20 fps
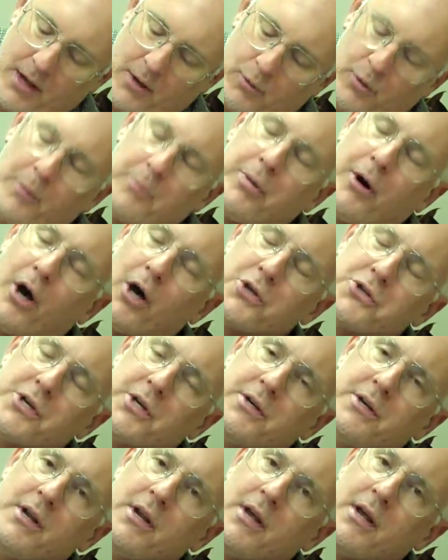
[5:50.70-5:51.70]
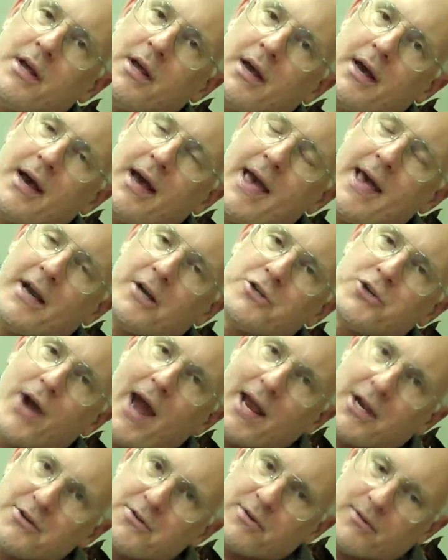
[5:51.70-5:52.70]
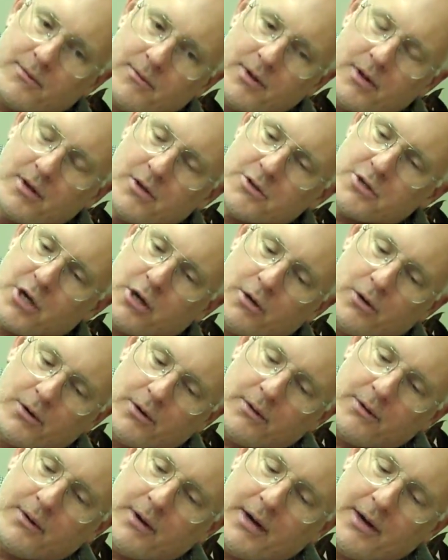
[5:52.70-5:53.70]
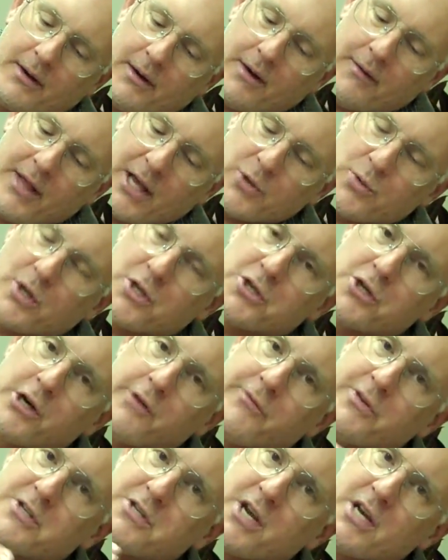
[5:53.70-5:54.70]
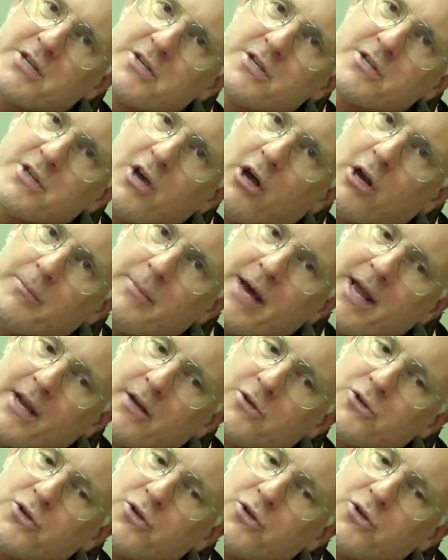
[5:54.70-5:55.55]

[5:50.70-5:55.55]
repulsion, and attraction. So that's what surface tension is all about. It